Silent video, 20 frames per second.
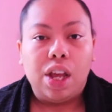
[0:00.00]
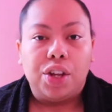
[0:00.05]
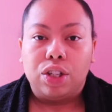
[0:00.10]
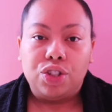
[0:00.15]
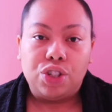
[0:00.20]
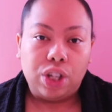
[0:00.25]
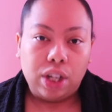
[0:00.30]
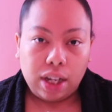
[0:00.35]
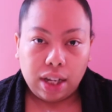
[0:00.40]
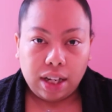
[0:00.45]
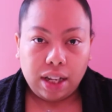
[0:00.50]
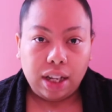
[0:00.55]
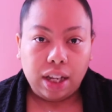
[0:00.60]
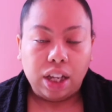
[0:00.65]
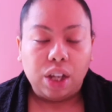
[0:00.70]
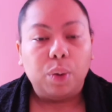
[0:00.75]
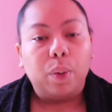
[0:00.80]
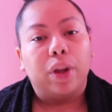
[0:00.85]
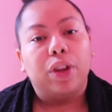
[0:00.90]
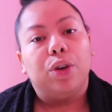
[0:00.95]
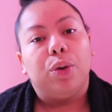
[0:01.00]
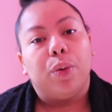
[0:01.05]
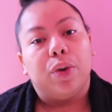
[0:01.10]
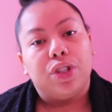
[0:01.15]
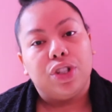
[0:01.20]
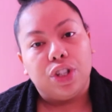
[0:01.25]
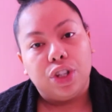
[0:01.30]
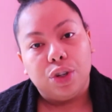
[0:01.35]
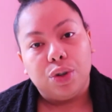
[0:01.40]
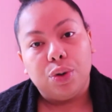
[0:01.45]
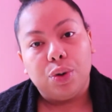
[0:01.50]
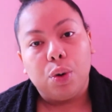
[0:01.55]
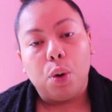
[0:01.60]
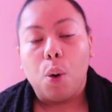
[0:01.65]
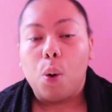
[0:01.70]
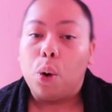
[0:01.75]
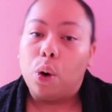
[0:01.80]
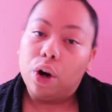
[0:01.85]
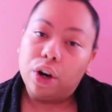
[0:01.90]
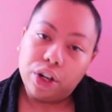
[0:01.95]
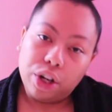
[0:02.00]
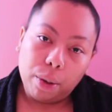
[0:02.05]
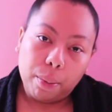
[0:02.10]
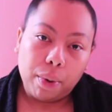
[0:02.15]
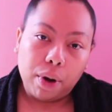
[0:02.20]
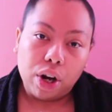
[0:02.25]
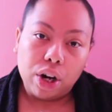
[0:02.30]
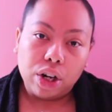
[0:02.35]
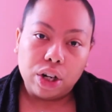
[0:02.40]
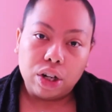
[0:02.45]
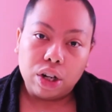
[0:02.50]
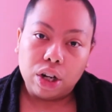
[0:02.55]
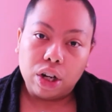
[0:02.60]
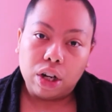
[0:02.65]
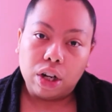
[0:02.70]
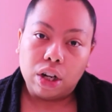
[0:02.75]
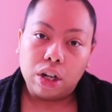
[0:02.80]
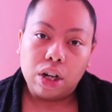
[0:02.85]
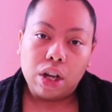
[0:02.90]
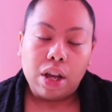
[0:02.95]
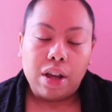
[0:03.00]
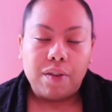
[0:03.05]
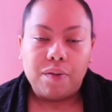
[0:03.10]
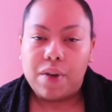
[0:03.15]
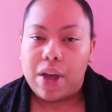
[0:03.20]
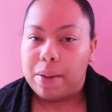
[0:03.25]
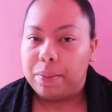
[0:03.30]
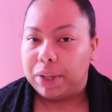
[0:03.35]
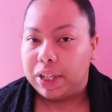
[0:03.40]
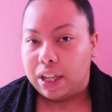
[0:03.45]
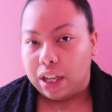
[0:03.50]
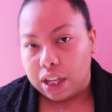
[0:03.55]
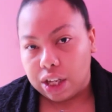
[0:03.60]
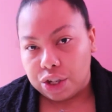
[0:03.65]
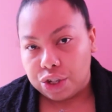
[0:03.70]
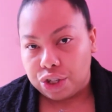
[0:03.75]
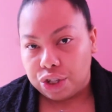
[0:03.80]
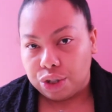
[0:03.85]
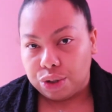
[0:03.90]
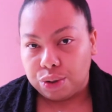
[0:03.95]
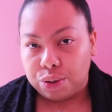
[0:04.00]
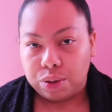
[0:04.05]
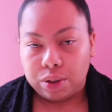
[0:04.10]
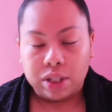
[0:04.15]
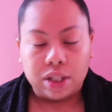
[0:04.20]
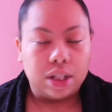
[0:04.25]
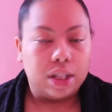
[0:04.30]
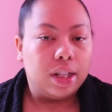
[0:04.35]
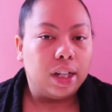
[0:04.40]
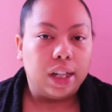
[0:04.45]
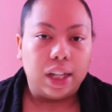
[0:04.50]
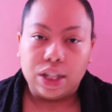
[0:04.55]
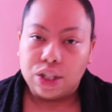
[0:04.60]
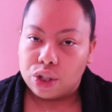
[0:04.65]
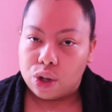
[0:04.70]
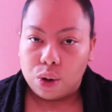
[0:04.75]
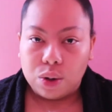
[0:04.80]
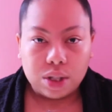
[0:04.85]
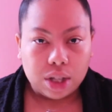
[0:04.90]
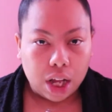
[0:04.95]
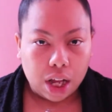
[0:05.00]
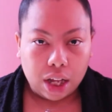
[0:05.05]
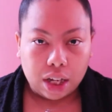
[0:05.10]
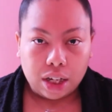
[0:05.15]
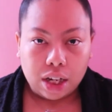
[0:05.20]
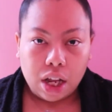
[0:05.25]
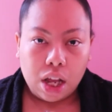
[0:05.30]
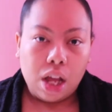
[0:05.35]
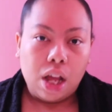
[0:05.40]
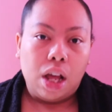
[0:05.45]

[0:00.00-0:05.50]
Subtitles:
cheating, whether it was you or your partner, family issues, the list goes on.